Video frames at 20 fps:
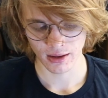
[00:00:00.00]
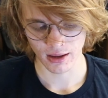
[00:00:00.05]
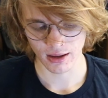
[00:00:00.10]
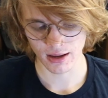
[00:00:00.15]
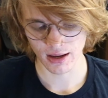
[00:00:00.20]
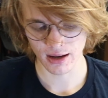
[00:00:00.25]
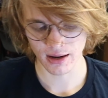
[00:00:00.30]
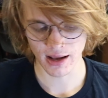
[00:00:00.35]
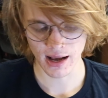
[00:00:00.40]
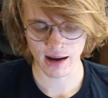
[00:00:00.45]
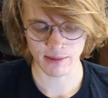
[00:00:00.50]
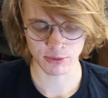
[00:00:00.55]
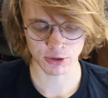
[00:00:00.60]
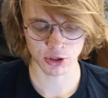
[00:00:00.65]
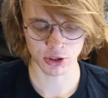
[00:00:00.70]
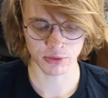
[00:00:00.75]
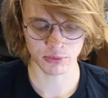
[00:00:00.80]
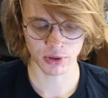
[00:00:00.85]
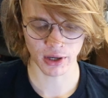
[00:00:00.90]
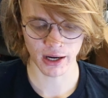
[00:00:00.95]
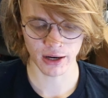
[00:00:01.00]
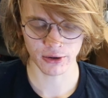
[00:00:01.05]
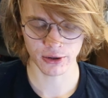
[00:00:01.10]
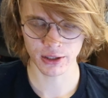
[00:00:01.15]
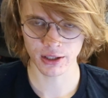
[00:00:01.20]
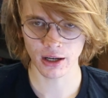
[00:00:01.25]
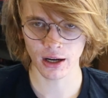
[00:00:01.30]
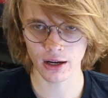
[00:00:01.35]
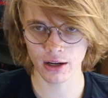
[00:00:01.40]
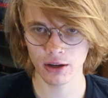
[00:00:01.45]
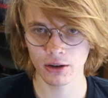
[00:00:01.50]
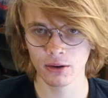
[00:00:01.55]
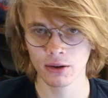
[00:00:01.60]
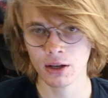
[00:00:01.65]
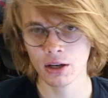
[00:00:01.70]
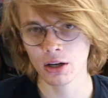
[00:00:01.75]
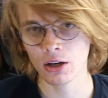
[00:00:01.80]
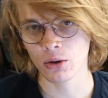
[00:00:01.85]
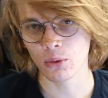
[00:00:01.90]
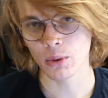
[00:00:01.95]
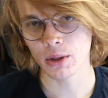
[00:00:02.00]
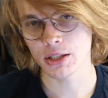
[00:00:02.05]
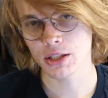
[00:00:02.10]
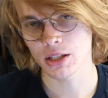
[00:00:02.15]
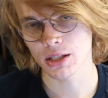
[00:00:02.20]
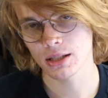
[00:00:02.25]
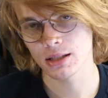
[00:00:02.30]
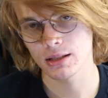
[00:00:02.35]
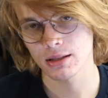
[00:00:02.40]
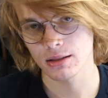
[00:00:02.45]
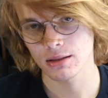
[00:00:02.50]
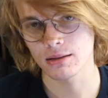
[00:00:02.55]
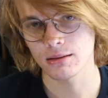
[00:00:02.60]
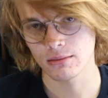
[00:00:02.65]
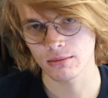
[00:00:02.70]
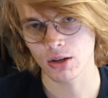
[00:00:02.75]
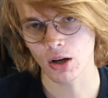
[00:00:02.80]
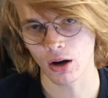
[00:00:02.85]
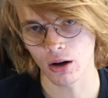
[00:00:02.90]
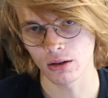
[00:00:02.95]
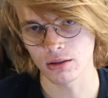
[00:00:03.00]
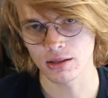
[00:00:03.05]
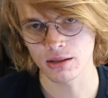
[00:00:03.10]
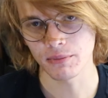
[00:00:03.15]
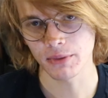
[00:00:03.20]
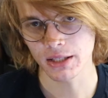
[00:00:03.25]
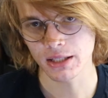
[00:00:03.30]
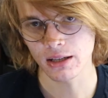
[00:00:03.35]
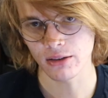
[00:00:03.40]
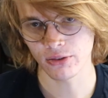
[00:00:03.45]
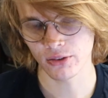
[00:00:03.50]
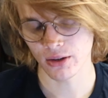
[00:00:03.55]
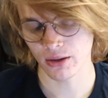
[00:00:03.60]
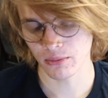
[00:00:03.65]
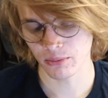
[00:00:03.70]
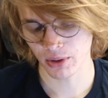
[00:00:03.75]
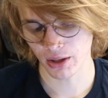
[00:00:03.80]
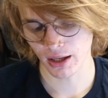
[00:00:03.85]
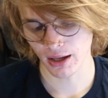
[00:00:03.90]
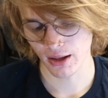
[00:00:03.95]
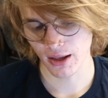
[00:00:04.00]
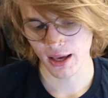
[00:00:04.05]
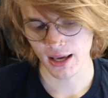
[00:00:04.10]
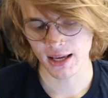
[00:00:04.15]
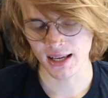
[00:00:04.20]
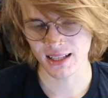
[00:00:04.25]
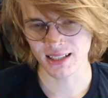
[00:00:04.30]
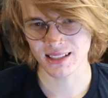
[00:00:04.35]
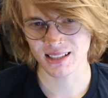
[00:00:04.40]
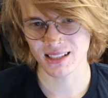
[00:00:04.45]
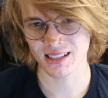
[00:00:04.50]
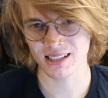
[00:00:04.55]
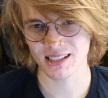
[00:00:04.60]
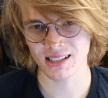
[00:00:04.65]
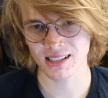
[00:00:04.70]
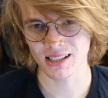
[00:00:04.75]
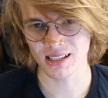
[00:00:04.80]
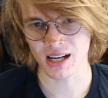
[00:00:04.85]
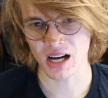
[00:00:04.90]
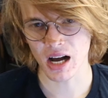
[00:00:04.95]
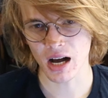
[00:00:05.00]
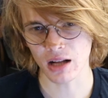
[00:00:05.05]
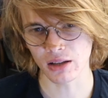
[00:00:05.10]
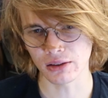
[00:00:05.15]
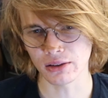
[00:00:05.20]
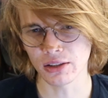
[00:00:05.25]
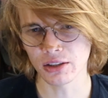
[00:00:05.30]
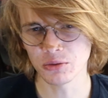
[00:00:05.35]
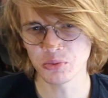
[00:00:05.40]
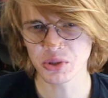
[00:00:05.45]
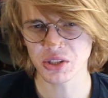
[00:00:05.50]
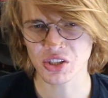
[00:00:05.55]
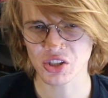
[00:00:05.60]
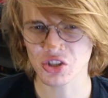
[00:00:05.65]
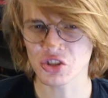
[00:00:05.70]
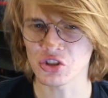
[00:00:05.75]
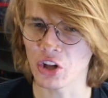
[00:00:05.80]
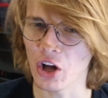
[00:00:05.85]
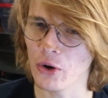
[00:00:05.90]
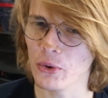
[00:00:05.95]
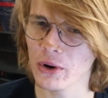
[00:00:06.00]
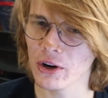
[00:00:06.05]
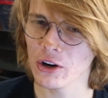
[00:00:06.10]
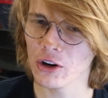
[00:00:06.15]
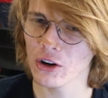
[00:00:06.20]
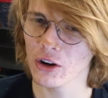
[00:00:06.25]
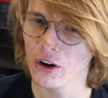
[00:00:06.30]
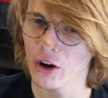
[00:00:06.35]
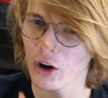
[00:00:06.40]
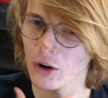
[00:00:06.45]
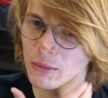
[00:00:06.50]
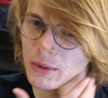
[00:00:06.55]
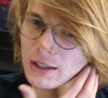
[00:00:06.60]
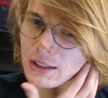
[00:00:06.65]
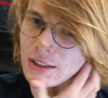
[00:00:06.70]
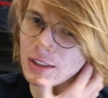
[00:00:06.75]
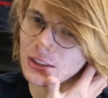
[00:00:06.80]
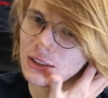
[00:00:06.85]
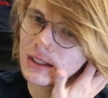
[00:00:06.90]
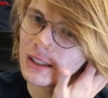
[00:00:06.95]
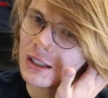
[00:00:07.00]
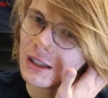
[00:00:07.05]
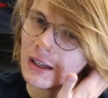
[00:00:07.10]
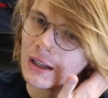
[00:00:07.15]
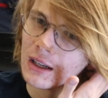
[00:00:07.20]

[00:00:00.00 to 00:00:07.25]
and aperture priority auto, which is called something different, but it's a little bit slower almost.